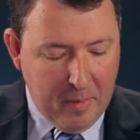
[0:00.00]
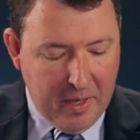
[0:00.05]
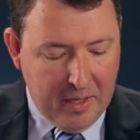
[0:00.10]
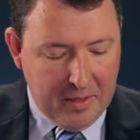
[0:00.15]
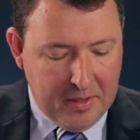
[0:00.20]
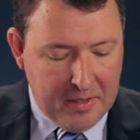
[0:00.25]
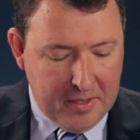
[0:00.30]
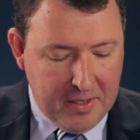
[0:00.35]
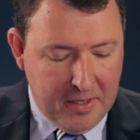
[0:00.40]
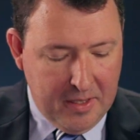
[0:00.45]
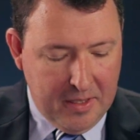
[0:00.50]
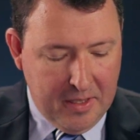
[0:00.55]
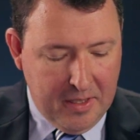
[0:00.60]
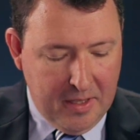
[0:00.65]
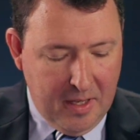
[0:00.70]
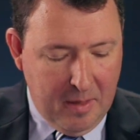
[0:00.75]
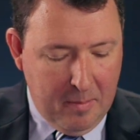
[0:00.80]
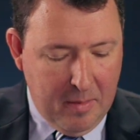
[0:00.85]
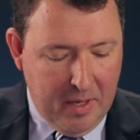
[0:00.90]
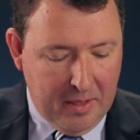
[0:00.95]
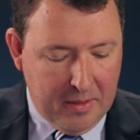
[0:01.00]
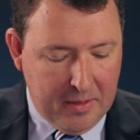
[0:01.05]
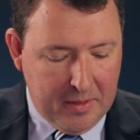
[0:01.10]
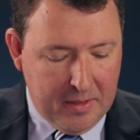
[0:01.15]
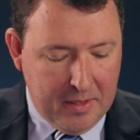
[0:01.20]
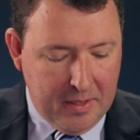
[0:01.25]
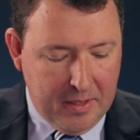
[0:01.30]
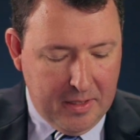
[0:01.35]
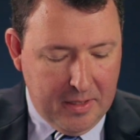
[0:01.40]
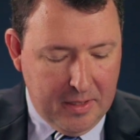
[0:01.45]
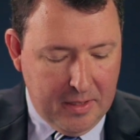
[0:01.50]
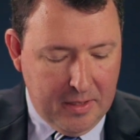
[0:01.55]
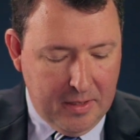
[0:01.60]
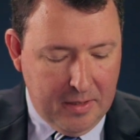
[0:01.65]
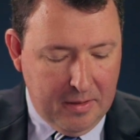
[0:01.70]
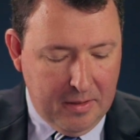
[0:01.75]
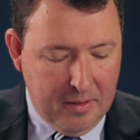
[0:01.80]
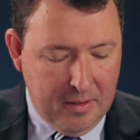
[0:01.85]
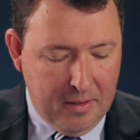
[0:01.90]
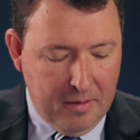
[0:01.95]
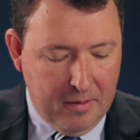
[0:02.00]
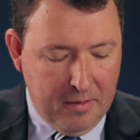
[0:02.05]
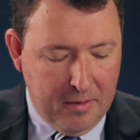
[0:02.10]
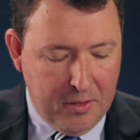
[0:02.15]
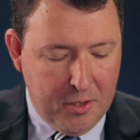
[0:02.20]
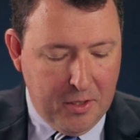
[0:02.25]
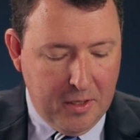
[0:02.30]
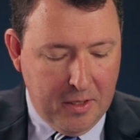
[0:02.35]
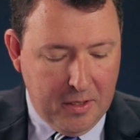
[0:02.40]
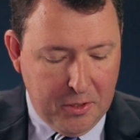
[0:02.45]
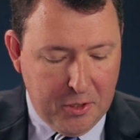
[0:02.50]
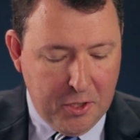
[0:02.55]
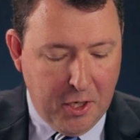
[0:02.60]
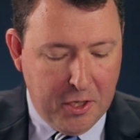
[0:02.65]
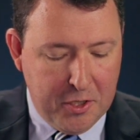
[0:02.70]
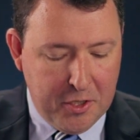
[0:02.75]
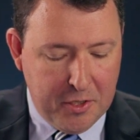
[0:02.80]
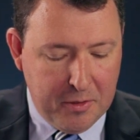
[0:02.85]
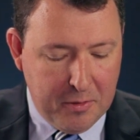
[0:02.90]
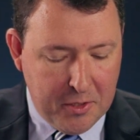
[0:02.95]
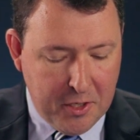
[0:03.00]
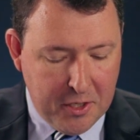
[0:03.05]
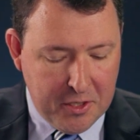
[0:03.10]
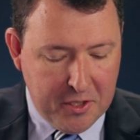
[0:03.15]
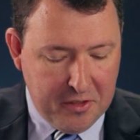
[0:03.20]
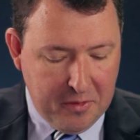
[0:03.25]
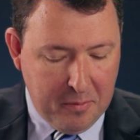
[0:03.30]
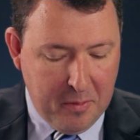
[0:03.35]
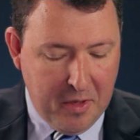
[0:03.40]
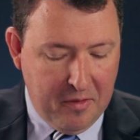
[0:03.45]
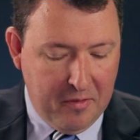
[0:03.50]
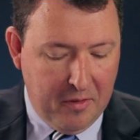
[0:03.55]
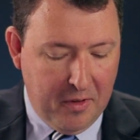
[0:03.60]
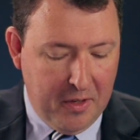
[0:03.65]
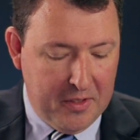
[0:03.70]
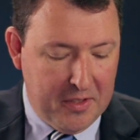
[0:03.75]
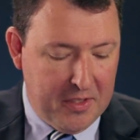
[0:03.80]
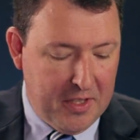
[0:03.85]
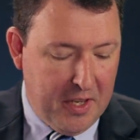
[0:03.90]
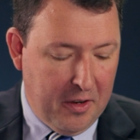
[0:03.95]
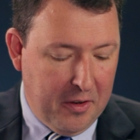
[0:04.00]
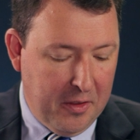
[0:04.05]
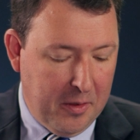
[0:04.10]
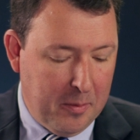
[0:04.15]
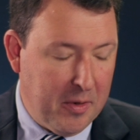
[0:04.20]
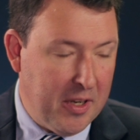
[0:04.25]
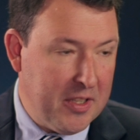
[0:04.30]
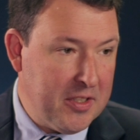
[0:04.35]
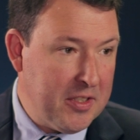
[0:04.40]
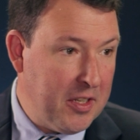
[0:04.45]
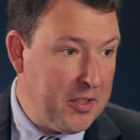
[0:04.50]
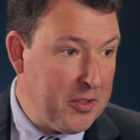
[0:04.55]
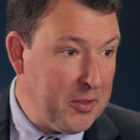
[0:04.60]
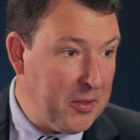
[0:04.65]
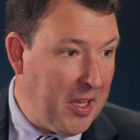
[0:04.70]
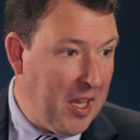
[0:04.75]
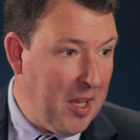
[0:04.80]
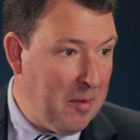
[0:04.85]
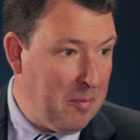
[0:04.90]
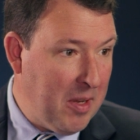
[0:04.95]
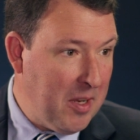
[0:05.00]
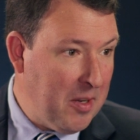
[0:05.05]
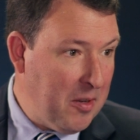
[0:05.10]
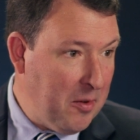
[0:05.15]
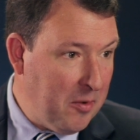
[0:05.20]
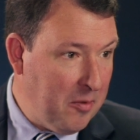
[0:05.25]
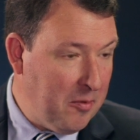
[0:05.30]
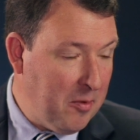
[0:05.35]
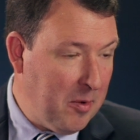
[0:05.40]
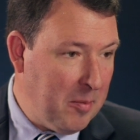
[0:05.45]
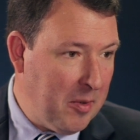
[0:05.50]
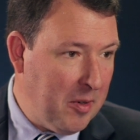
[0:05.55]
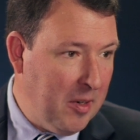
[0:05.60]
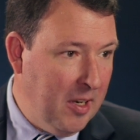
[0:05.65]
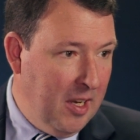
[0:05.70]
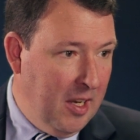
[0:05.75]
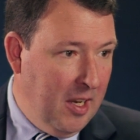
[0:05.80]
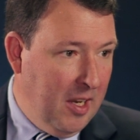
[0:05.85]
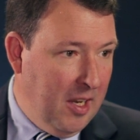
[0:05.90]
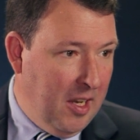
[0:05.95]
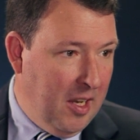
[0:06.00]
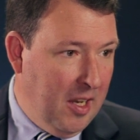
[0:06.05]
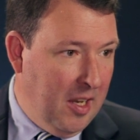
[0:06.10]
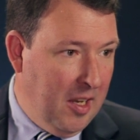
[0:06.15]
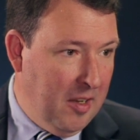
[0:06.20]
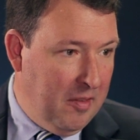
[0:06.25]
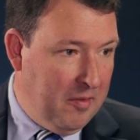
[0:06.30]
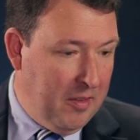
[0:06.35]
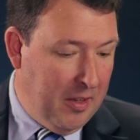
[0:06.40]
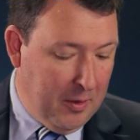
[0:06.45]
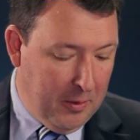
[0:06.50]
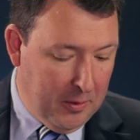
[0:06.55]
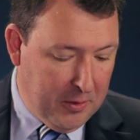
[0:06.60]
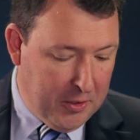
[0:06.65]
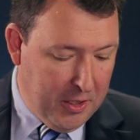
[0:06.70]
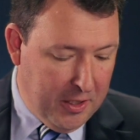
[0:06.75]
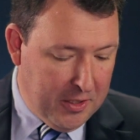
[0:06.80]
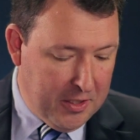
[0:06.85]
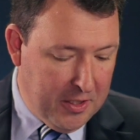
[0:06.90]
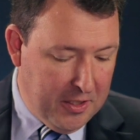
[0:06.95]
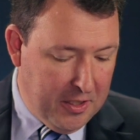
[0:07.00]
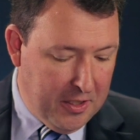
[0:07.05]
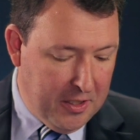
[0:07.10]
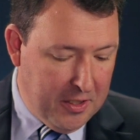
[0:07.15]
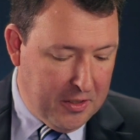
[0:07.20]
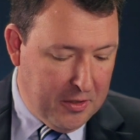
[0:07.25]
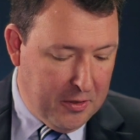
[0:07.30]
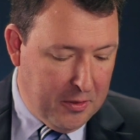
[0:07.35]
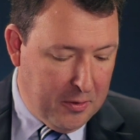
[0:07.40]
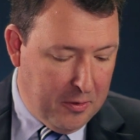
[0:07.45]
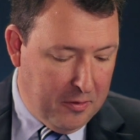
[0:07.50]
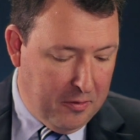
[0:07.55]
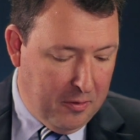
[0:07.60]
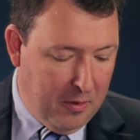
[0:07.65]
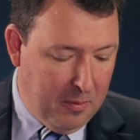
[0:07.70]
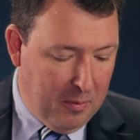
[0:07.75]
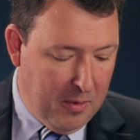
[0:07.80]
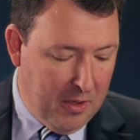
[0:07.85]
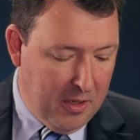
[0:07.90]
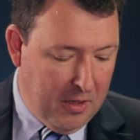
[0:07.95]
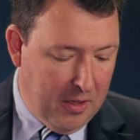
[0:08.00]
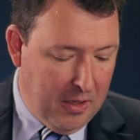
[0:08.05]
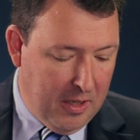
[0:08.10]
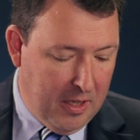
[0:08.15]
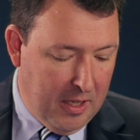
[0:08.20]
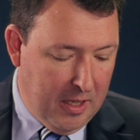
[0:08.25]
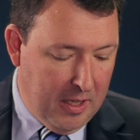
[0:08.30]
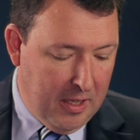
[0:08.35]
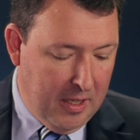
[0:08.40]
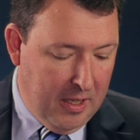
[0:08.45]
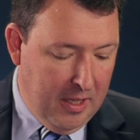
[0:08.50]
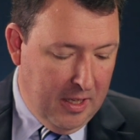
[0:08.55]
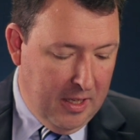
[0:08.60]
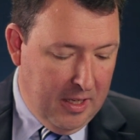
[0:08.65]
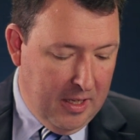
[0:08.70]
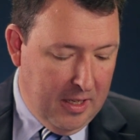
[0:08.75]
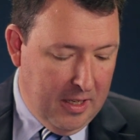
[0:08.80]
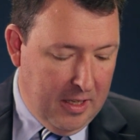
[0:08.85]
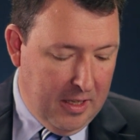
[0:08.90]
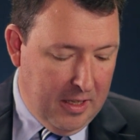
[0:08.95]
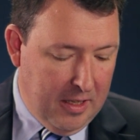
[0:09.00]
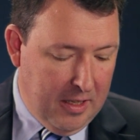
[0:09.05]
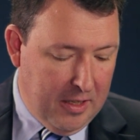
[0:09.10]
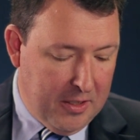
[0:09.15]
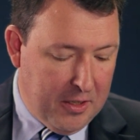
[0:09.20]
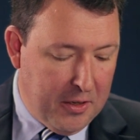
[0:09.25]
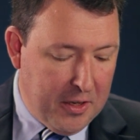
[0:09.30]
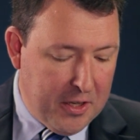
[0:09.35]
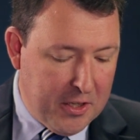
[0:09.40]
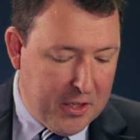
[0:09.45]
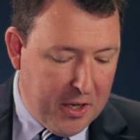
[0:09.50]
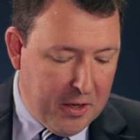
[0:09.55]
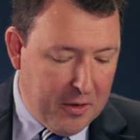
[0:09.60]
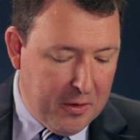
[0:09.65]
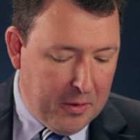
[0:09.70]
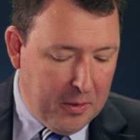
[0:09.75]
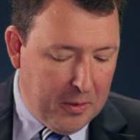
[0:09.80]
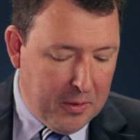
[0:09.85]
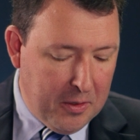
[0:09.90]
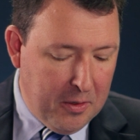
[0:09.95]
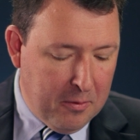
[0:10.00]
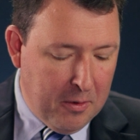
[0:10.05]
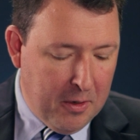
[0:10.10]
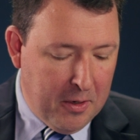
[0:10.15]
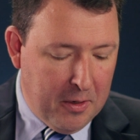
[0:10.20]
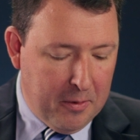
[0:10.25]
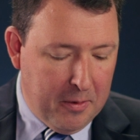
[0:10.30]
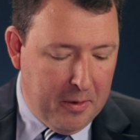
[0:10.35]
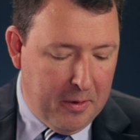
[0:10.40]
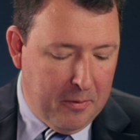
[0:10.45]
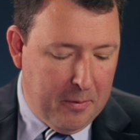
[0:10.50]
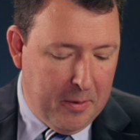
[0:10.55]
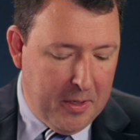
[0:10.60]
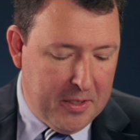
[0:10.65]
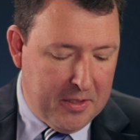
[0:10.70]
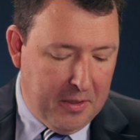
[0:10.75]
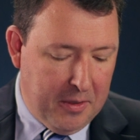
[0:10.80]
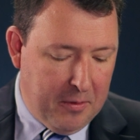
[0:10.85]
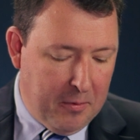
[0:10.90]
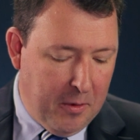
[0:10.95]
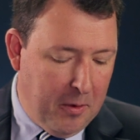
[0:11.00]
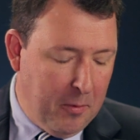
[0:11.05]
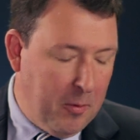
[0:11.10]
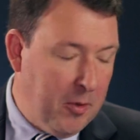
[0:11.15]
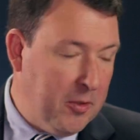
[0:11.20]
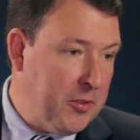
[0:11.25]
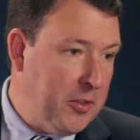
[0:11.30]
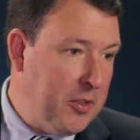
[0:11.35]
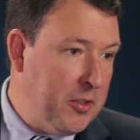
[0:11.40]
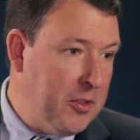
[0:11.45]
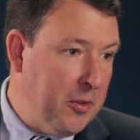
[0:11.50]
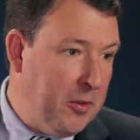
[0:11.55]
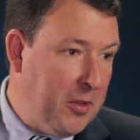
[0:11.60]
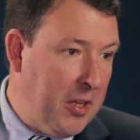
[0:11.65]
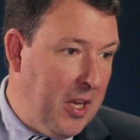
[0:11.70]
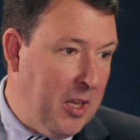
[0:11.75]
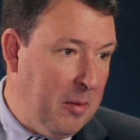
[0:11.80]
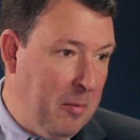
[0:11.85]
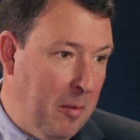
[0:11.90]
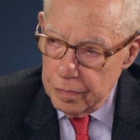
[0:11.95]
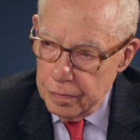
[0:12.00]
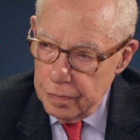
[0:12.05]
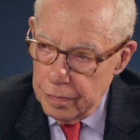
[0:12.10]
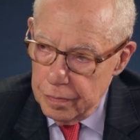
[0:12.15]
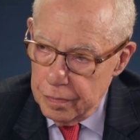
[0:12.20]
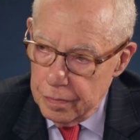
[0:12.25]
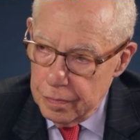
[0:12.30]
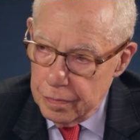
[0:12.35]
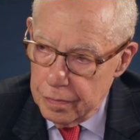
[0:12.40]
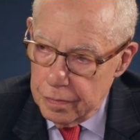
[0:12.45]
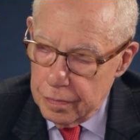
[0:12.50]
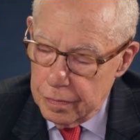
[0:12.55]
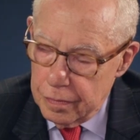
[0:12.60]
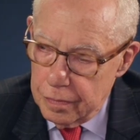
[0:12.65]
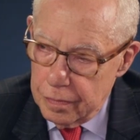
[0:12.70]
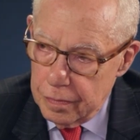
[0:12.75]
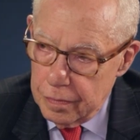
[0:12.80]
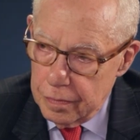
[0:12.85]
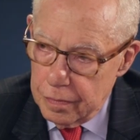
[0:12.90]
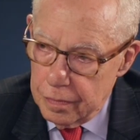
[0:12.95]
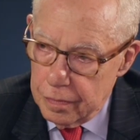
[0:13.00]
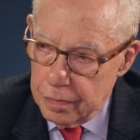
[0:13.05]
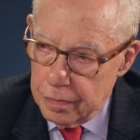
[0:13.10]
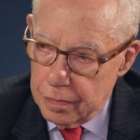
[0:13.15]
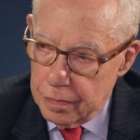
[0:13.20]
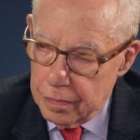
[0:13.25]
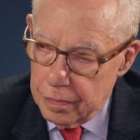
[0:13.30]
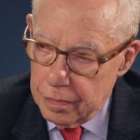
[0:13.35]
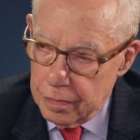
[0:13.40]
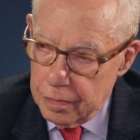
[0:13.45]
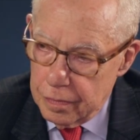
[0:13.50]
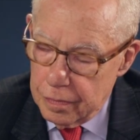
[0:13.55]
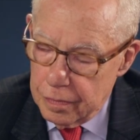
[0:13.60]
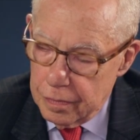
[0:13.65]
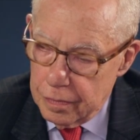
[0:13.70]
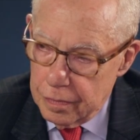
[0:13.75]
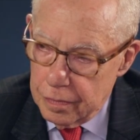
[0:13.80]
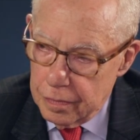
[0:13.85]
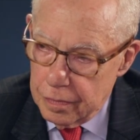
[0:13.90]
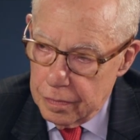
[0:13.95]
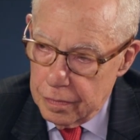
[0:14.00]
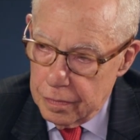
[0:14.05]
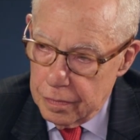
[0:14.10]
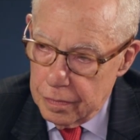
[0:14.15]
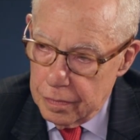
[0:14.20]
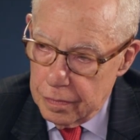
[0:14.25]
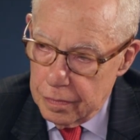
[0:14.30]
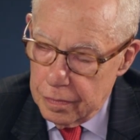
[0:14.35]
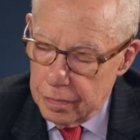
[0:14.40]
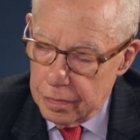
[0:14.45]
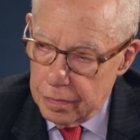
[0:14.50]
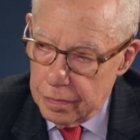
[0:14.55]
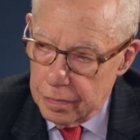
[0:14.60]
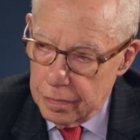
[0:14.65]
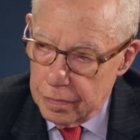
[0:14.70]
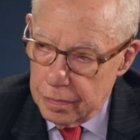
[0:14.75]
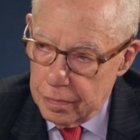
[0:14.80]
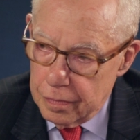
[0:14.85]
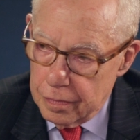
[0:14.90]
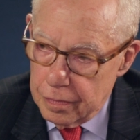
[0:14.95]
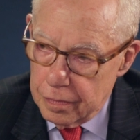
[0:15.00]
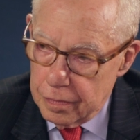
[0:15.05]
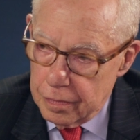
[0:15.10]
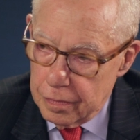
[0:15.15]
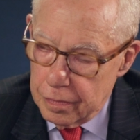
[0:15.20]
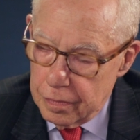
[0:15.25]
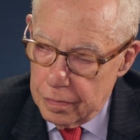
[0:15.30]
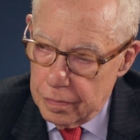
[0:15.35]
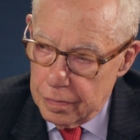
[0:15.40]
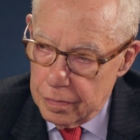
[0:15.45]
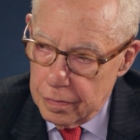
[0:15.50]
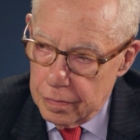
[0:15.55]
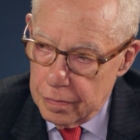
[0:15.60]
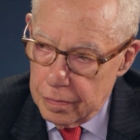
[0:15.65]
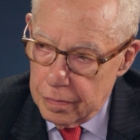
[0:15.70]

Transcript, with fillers: about uh, about uh, judges. Judges have been front and center in the presidential campaign. You're a former uh, federal judge, in addition to a former uh, uh, Attorney General. You wrote a, recently wrote a Wall Street Journal column about Donald Trump's uh, calling into question whether a federal judge